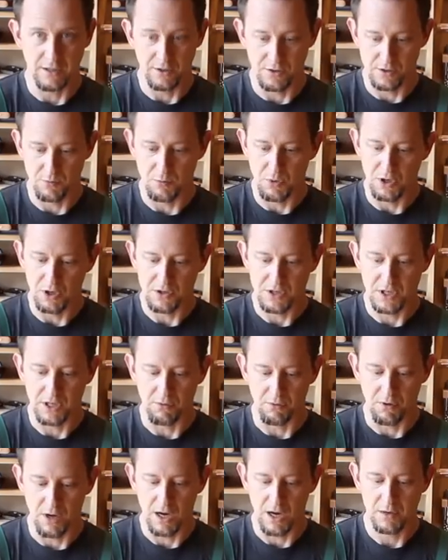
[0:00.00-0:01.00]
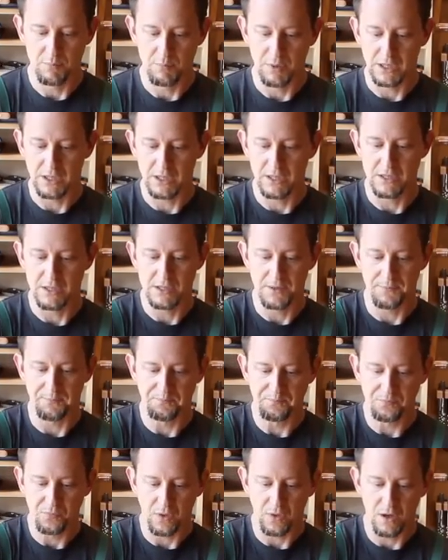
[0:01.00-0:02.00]
use a burnishing rod because
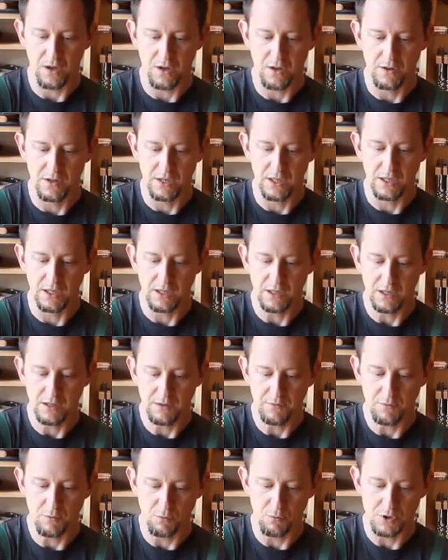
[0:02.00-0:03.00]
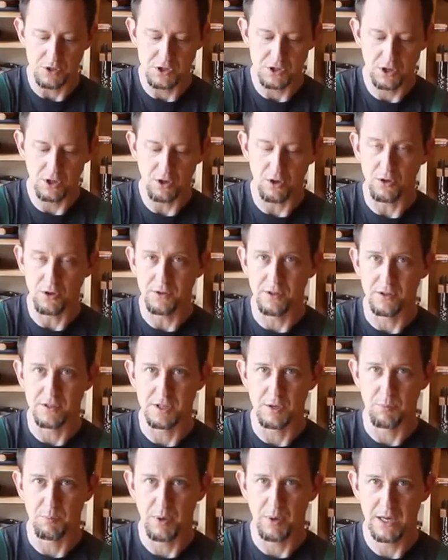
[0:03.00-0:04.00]
the result is
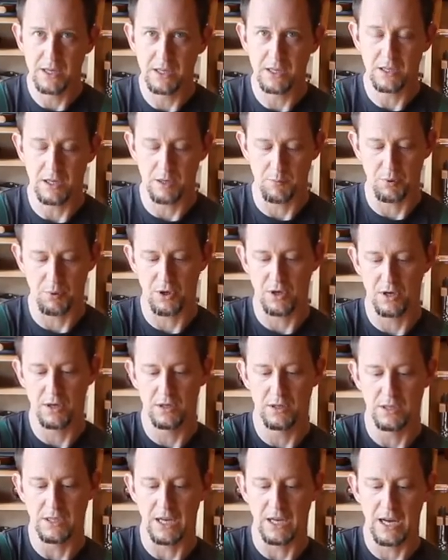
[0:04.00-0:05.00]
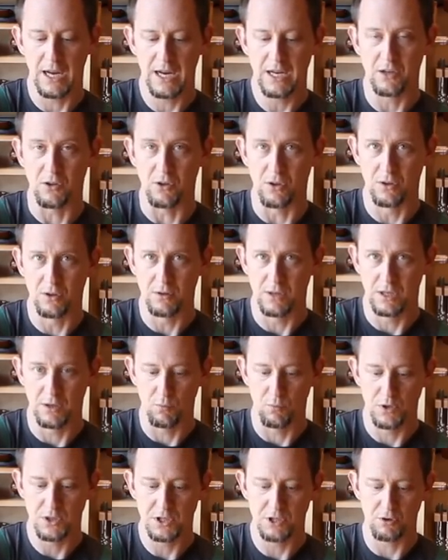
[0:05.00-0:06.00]
dependent upon the angle at
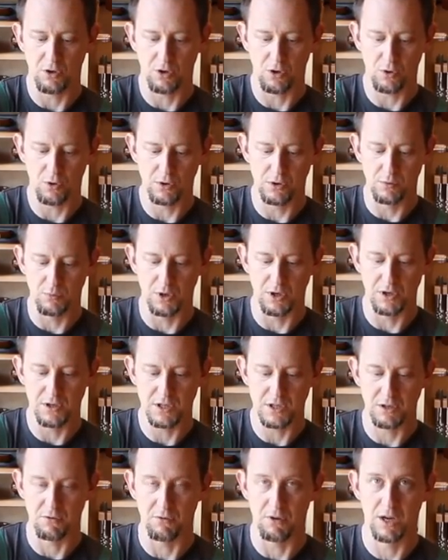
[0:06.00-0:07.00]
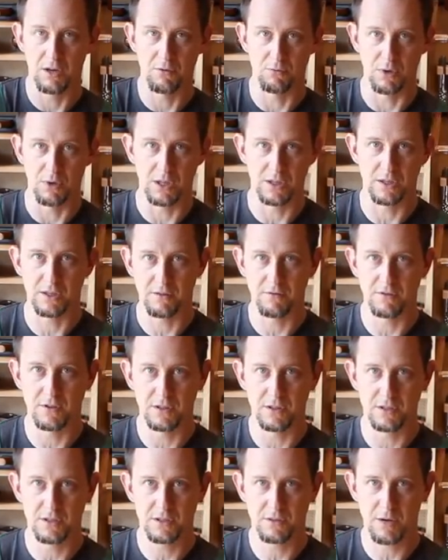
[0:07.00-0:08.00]
which you hold the burnishing rod relative to
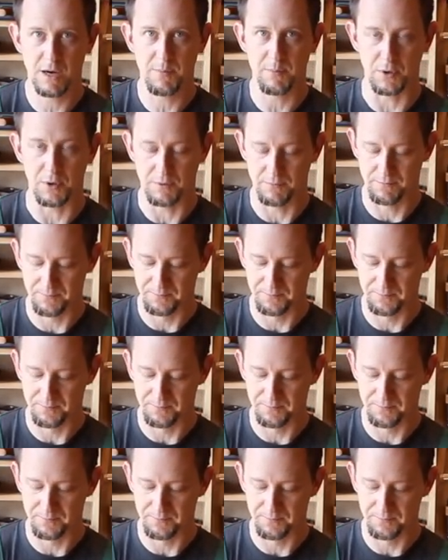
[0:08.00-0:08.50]
the scraper.